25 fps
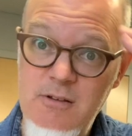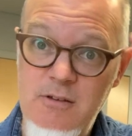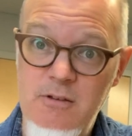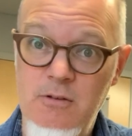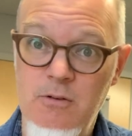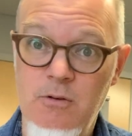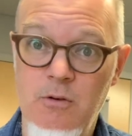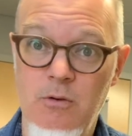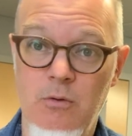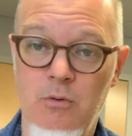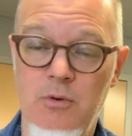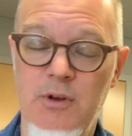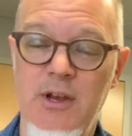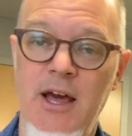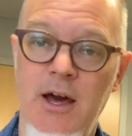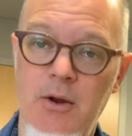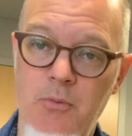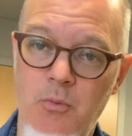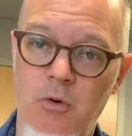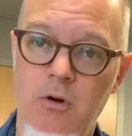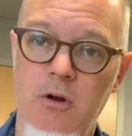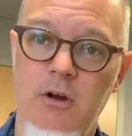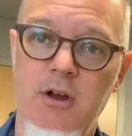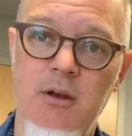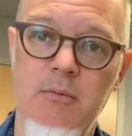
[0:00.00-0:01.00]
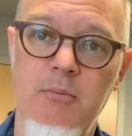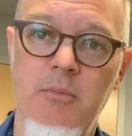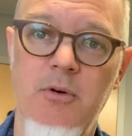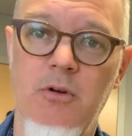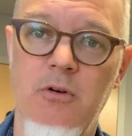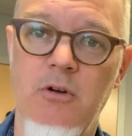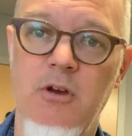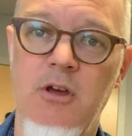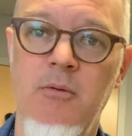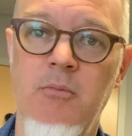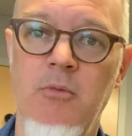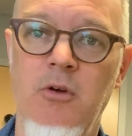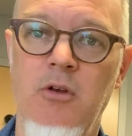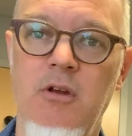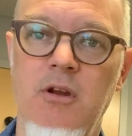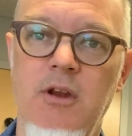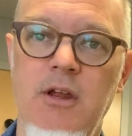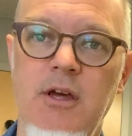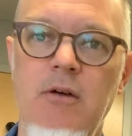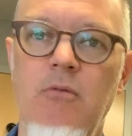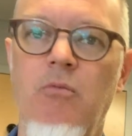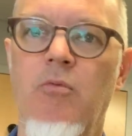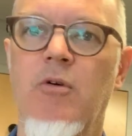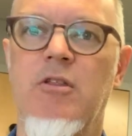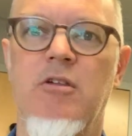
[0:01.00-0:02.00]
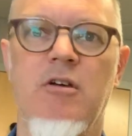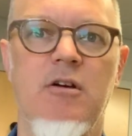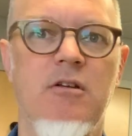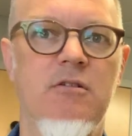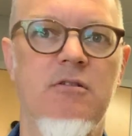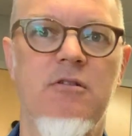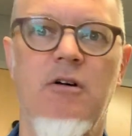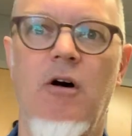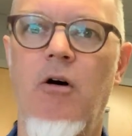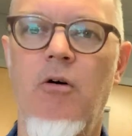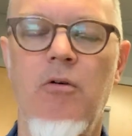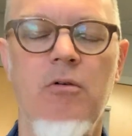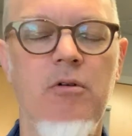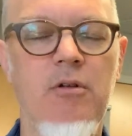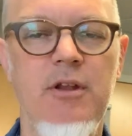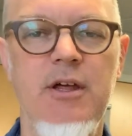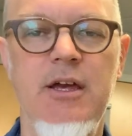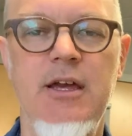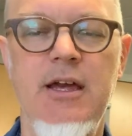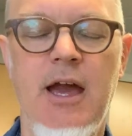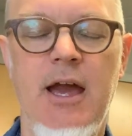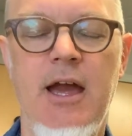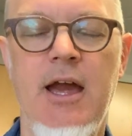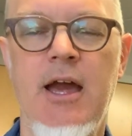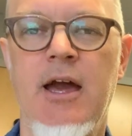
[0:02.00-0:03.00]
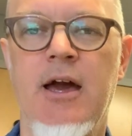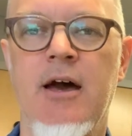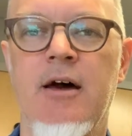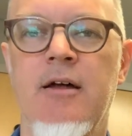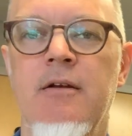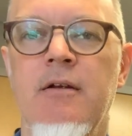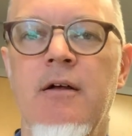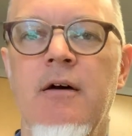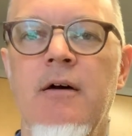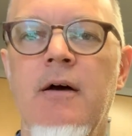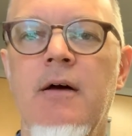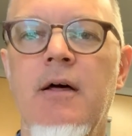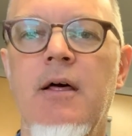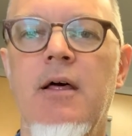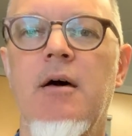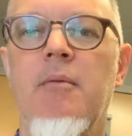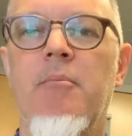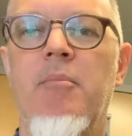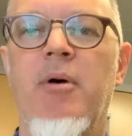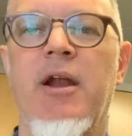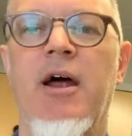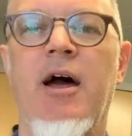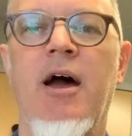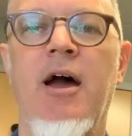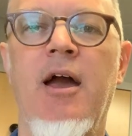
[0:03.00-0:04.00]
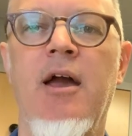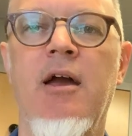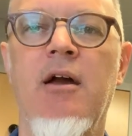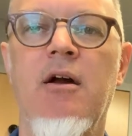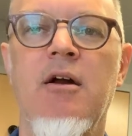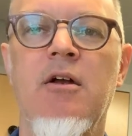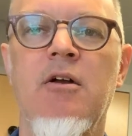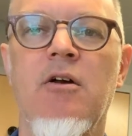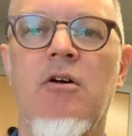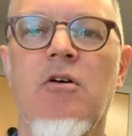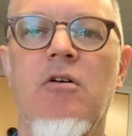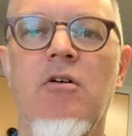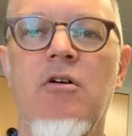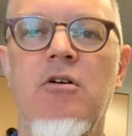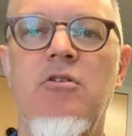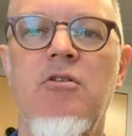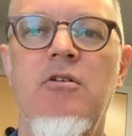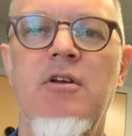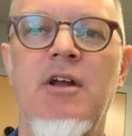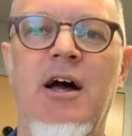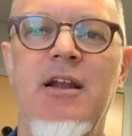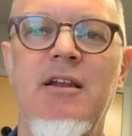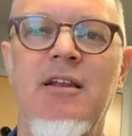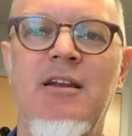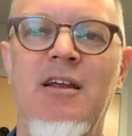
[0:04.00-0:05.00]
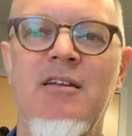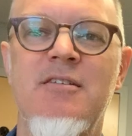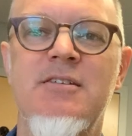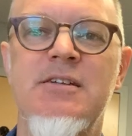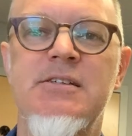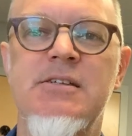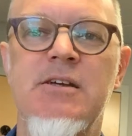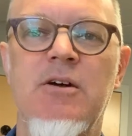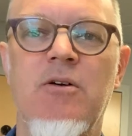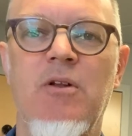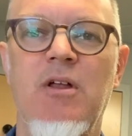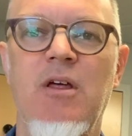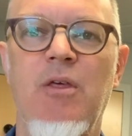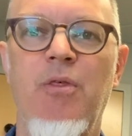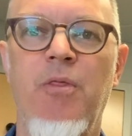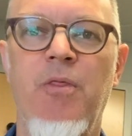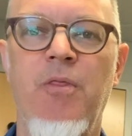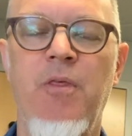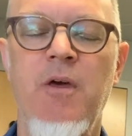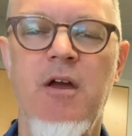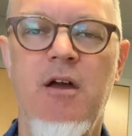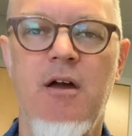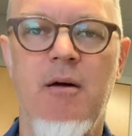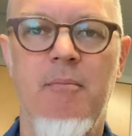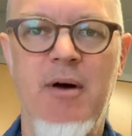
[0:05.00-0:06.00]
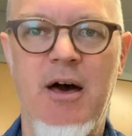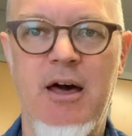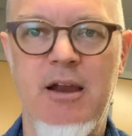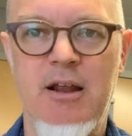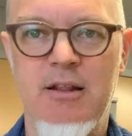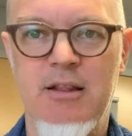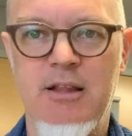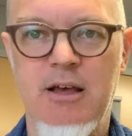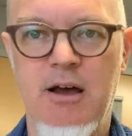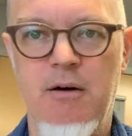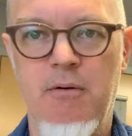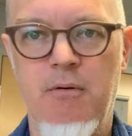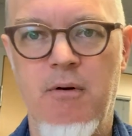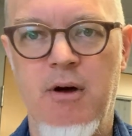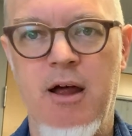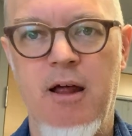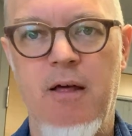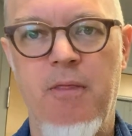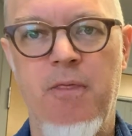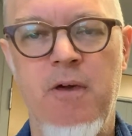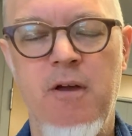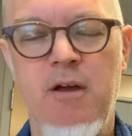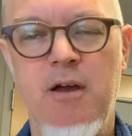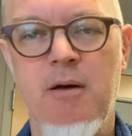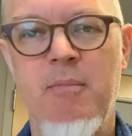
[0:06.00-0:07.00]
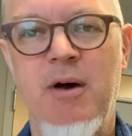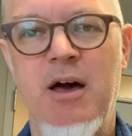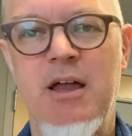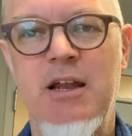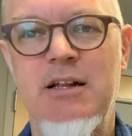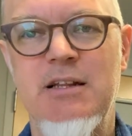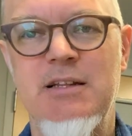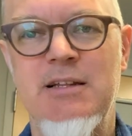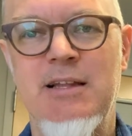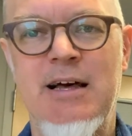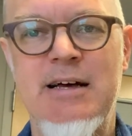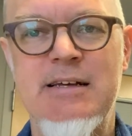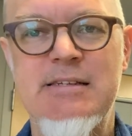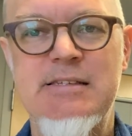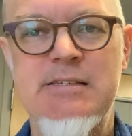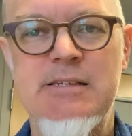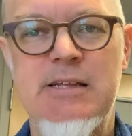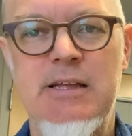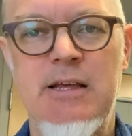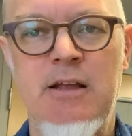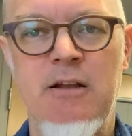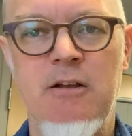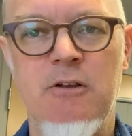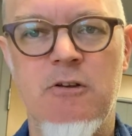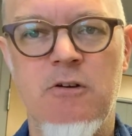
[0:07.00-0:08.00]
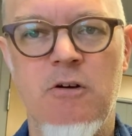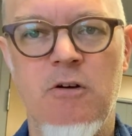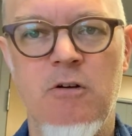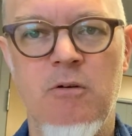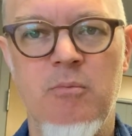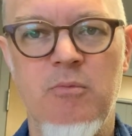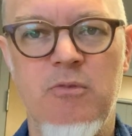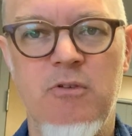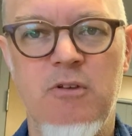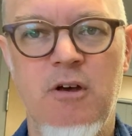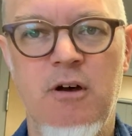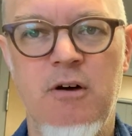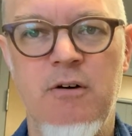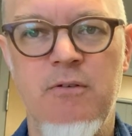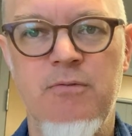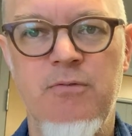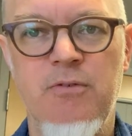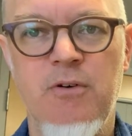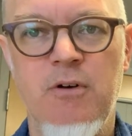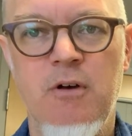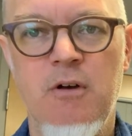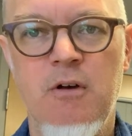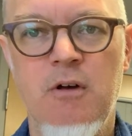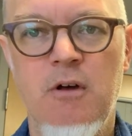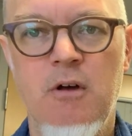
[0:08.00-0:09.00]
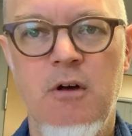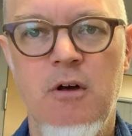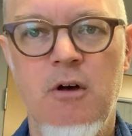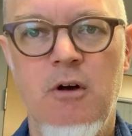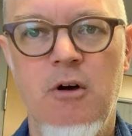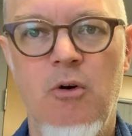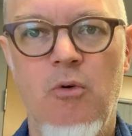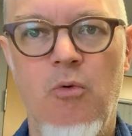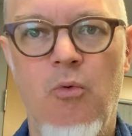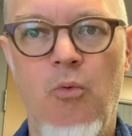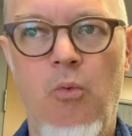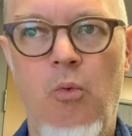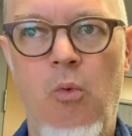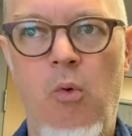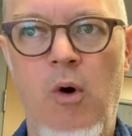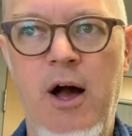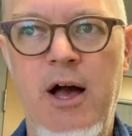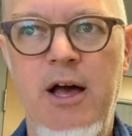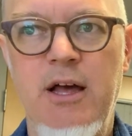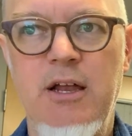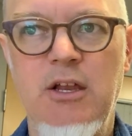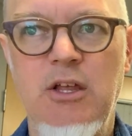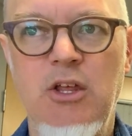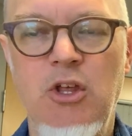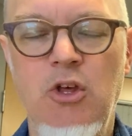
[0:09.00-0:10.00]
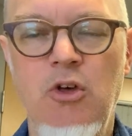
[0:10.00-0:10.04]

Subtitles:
to network and build community, which it totally can. But I encourage you not to necessarily think about it that way. Think about it less in terms of what